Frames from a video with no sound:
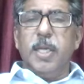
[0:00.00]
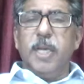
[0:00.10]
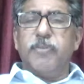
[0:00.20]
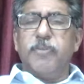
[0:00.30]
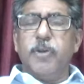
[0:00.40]

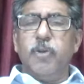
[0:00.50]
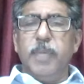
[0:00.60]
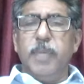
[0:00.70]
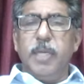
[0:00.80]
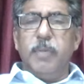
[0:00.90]
a fellow
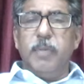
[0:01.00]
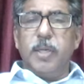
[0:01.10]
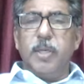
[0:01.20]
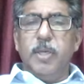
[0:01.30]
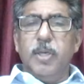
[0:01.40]

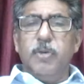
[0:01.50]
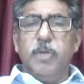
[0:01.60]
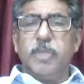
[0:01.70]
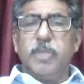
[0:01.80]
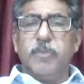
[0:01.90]
believer who
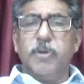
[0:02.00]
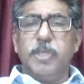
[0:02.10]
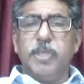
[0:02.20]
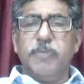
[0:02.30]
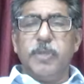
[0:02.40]
is
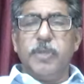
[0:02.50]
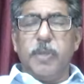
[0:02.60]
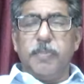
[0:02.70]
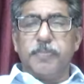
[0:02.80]
fellowship with them.